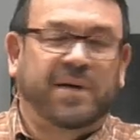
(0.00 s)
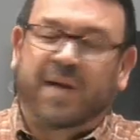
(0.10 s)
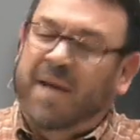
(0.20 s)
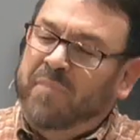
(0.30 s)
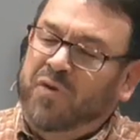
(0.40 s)

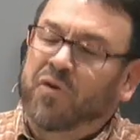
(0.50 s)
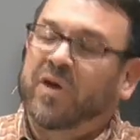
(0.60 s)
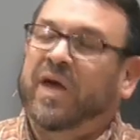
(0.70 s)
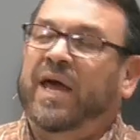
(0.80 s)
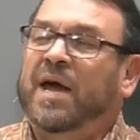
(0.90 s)
I mean, you
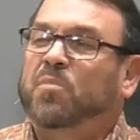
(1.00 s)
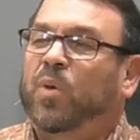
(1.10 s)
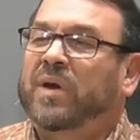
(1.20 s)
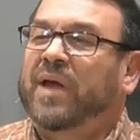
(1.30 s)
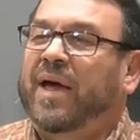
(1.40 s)
can get up
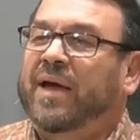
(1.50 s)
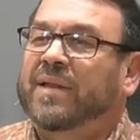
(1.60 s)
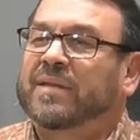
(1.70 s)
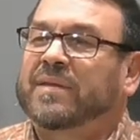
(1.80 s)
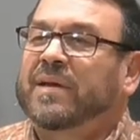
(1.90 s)
one day
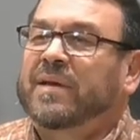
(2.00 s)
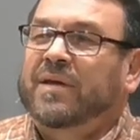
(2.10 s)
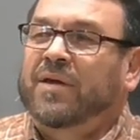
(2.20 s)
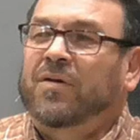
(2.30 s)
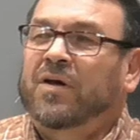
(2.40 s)
and
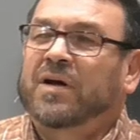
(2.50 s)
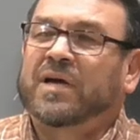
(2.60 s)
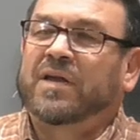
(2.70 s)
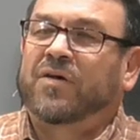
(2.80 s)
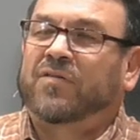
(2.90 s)
you look
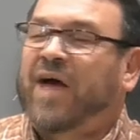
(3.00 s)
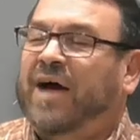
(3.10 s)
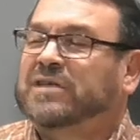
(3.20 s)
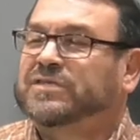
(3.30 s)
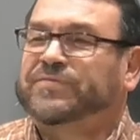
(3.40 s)
and your
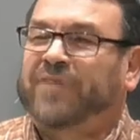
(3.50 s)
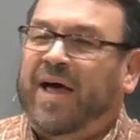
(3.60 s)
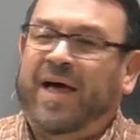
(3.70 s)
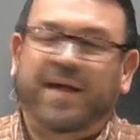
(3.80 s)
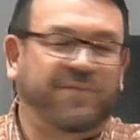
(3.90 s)
tire's
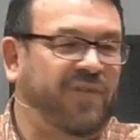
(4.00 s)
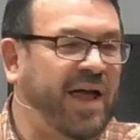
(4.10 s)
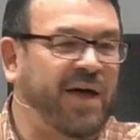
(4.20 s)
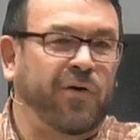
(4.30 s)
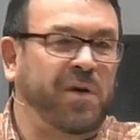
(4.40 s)
flat,
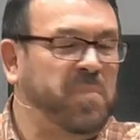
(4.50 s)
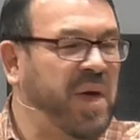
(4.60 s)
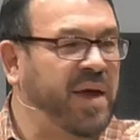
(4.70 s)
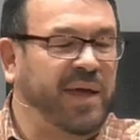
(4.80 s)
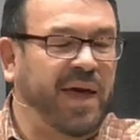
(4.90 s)
flatter than a
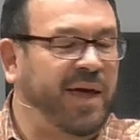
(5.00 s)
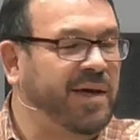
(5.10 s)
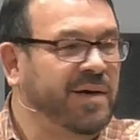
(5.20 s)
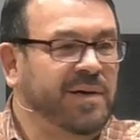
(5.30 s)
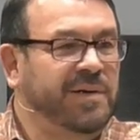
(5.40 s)

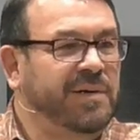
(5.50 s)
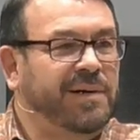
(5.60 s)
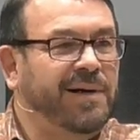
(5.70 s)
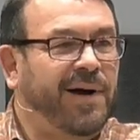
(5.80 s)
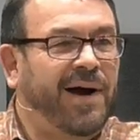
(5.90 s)
pancake.
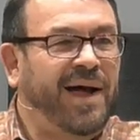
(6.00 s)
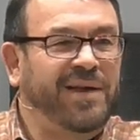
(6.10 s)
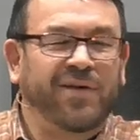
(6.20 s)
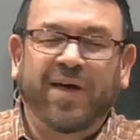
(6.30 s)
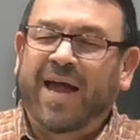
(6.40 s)
All right, and
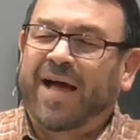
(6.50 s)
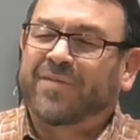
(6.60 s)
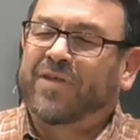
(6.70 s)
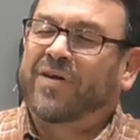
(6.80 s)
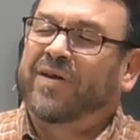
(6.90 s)
you get out
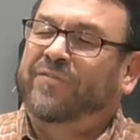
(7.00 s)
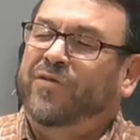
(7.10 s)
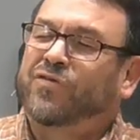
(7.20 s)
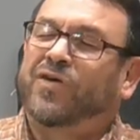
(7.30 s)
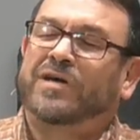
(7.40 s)
there, and if you
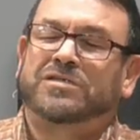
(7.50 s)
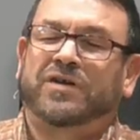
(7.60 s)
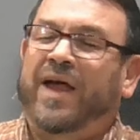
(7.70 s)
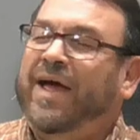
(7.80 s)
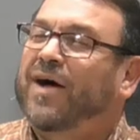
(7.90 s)
start your
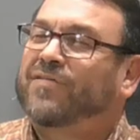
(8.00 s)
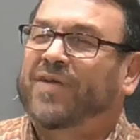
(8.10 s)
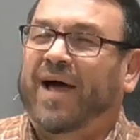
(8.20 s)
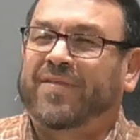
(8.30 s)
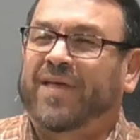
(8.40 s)
day off
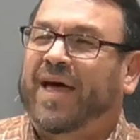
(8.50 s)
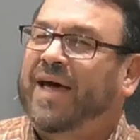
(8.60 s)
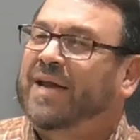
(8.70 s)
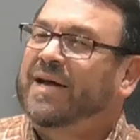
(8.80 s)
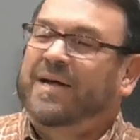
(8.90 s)
like
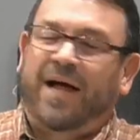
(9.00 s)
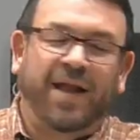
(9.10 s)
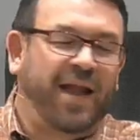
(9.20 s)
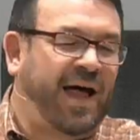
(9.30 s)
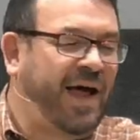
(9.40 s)
that, a
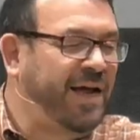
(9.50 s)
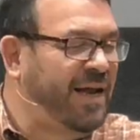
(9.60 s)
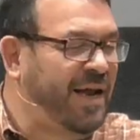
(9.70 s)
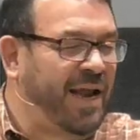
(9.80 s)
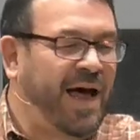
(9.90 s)

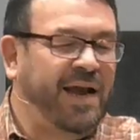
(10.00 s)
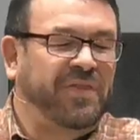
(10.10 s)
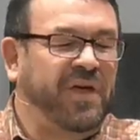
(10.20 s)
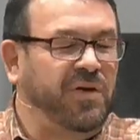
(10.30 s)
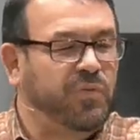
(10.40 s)
lot, a lot of
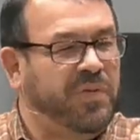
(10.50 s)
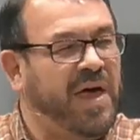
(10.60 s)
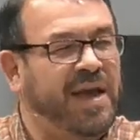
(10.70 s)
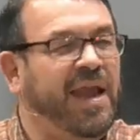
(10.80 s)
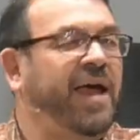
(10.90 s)
things with
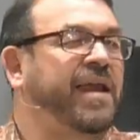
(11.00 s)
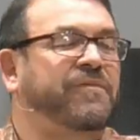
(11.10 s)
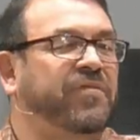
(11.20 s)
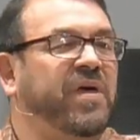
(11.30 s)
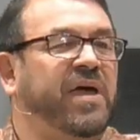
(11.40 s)
that negative
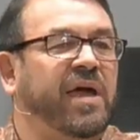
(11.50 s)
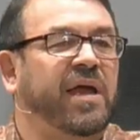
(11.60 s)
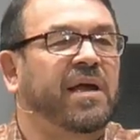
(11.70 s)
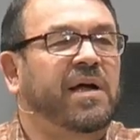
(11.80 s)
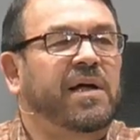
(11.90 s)

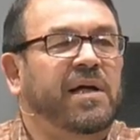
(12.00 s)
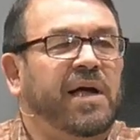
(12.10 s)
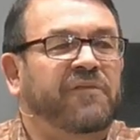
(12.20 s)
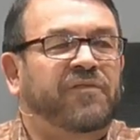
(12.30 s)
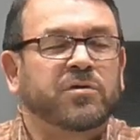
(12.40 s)
thinking.
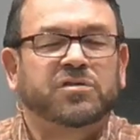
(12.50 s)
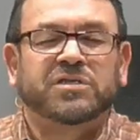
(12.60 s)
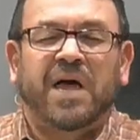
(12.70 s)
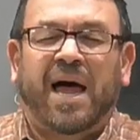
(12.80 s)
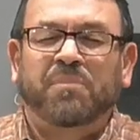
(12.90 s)
And folks,
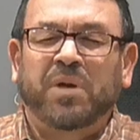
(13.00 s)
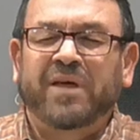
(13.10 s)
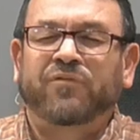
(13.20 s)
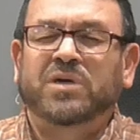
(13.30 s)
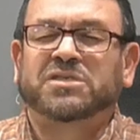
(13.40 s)
I
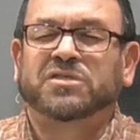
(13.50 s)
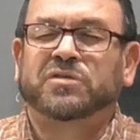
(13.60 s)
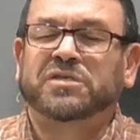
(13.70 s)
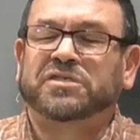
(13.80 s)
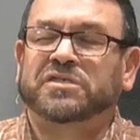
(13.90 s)
believe we as
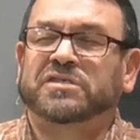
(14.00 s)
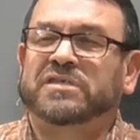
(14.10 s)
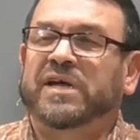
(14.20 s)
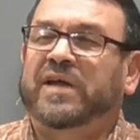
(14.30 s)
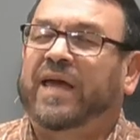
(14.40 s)
Christians
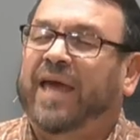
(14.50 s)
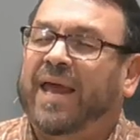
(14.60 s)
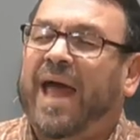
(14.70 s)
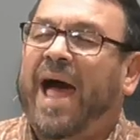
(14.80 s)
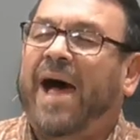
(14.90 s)
need to get
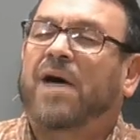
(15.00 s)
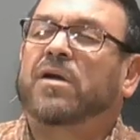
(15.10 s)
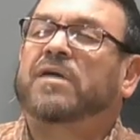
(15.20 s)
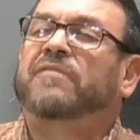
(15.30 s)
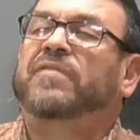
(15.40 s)

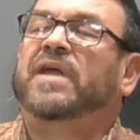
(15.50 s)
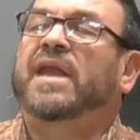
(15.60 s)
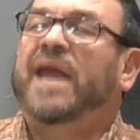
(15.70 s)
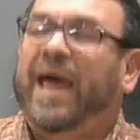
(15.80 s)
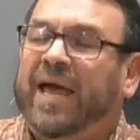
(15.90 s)
out of the
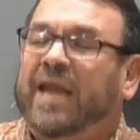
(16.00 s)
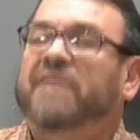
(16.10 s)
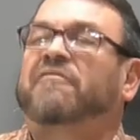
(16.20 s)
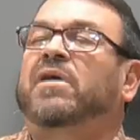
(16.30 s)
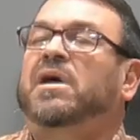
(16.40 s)

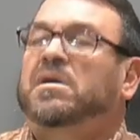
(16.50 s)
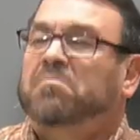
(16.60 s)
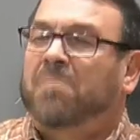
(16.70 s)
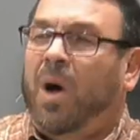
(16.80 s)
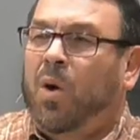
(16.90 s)
negative
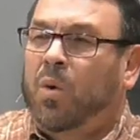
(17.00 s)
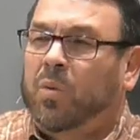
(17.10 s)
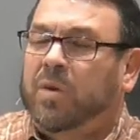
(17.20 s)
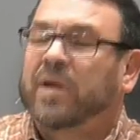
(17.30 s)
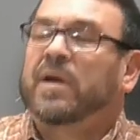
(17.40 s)

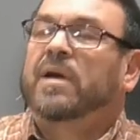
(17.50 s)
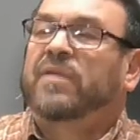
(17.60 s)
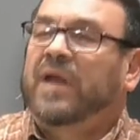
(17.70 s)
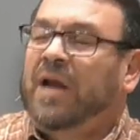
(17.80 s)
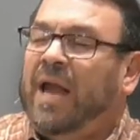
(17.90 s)
mode
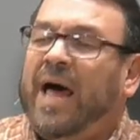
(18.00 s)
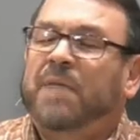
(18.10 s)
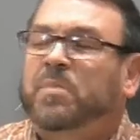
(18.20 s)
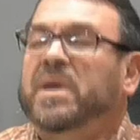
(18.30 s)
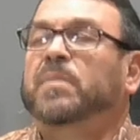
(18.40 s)
that a lot
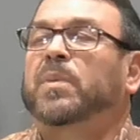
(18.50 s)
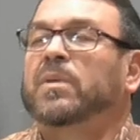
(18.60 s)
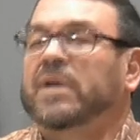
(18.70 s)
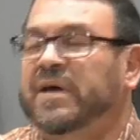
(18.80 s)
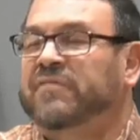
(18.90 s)
of people
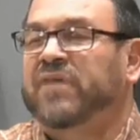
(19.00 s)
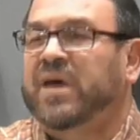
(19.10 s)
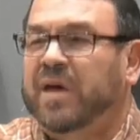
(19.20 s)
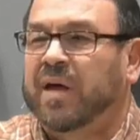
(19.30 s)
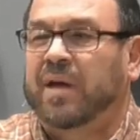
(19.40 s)
live
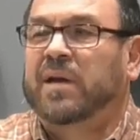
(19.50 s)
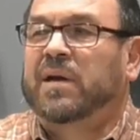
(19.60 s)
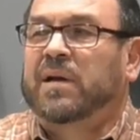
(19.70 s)
in.